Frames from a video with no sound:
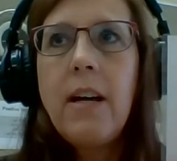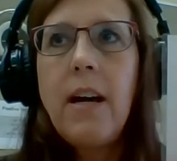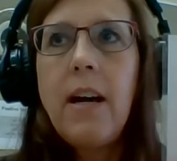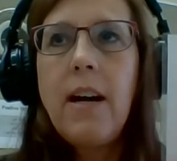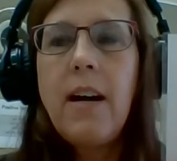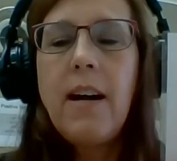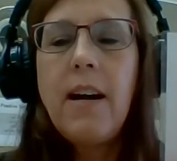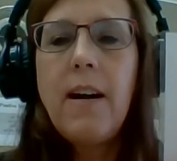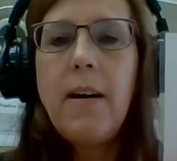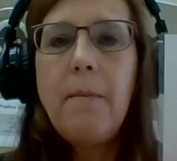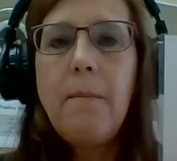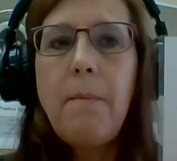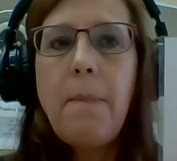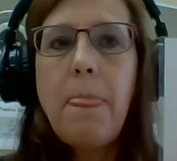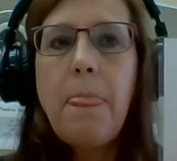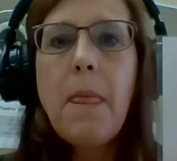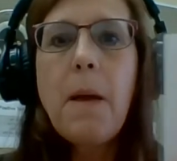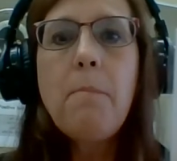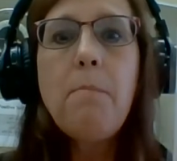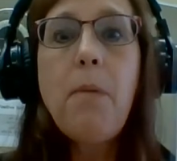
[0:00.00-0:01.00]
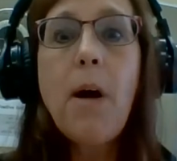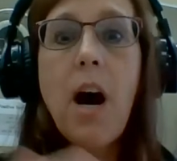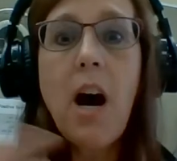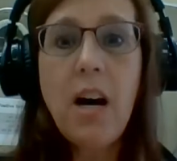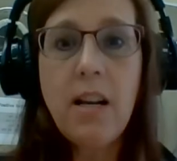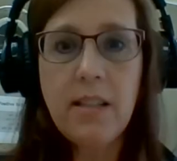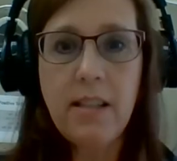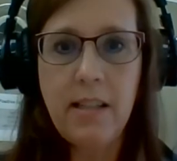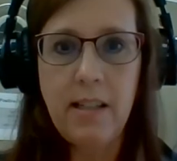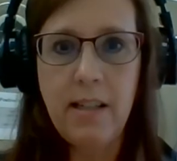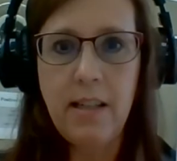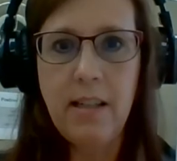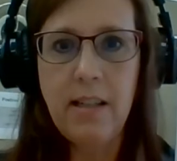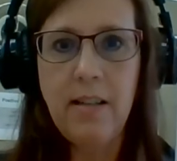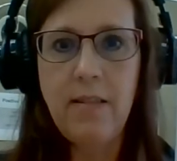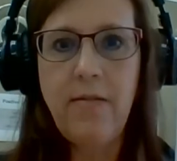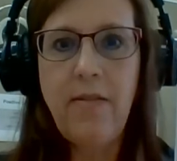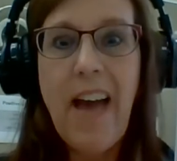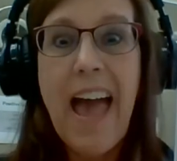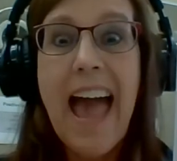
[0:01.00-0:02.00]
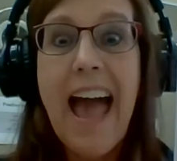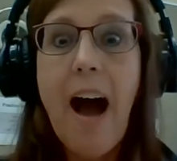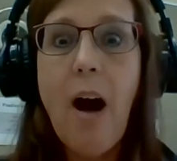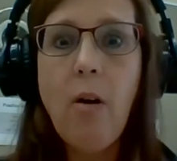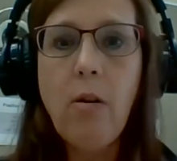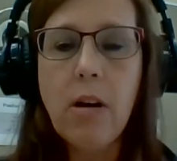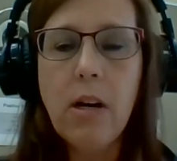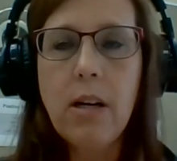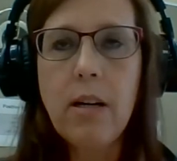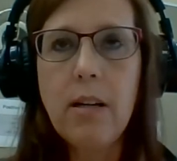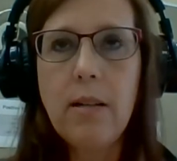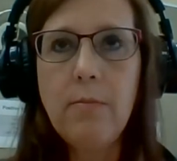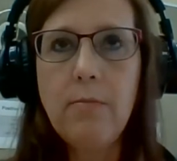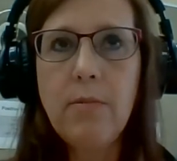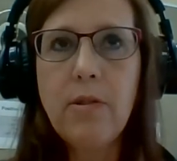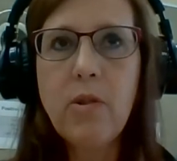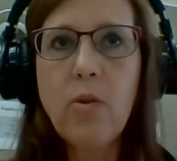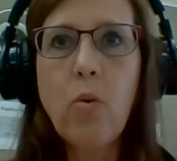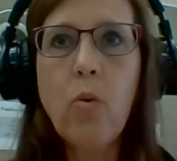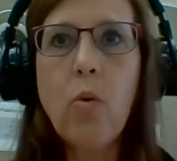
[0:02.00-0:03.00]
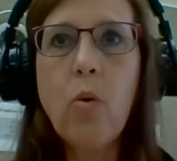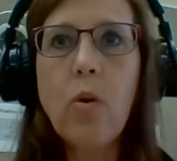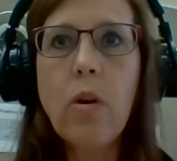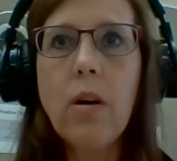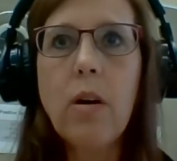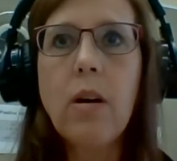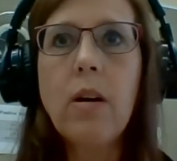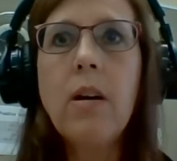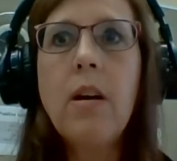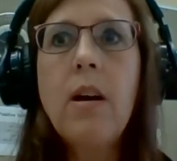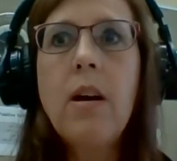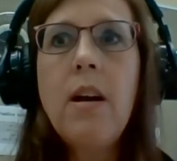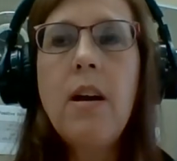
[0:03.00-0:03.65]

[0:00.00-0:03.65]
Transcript: um, positive outcomes, or